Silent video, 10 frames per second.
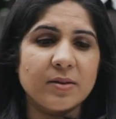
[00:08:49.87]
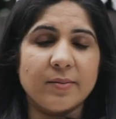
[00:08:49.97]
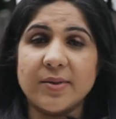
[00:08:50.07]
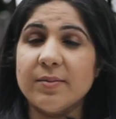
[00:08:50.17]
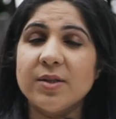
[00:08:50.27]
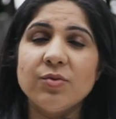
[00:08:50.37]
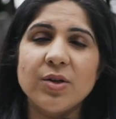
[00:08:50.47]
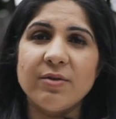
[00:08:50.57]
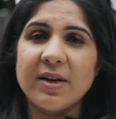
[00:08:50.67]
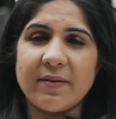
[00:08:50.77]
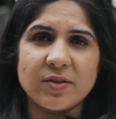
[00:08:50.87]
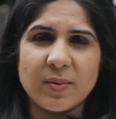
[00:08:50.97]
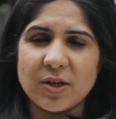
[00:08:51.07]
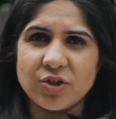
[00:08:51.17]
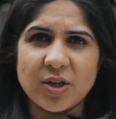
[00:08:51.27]
Sometimes he would even have
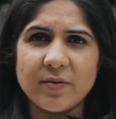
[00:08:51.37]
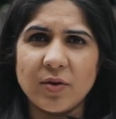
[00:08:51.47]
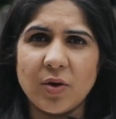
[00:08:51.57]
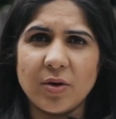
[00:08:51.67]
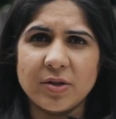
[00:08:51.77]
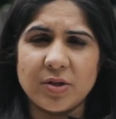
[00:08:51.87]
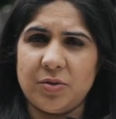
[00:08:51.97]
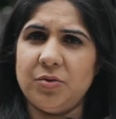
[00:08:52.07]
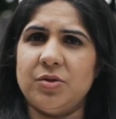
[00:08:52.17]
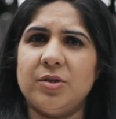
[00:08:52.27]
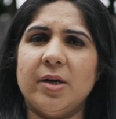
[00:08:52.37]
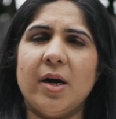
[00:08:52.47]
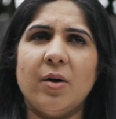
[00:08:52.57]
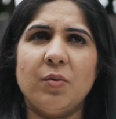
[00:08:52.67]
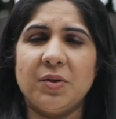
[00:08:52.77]
smashed tavo on a toast
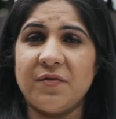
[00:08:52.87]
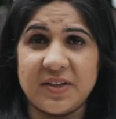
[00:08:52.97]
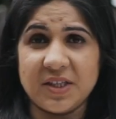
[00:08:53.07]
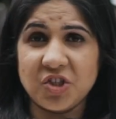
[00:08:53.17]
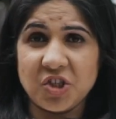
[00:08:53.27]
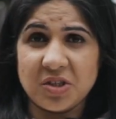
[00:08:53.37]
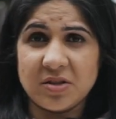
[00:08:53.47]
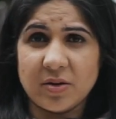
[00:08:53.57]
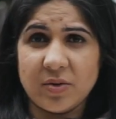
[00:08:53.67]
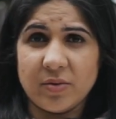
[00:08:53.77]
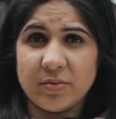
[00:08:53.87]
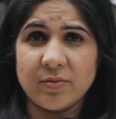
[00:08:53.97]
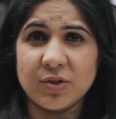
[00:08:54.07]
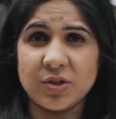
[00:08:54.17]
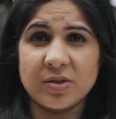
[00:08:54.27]
with feta cheese, so
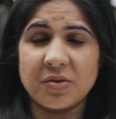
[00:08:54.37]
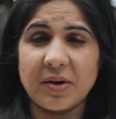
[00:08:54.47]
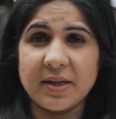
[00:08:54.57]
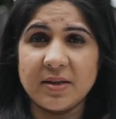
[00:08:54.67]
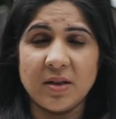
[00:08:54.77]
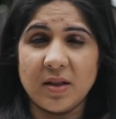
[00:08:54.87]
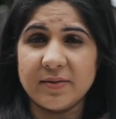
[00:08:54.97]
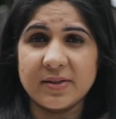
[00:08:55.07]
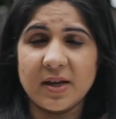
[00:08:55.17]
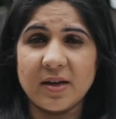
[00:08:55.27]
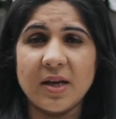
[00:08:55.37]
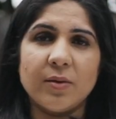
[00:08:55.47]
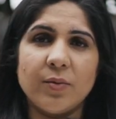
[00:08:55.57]
which is great. He loves that.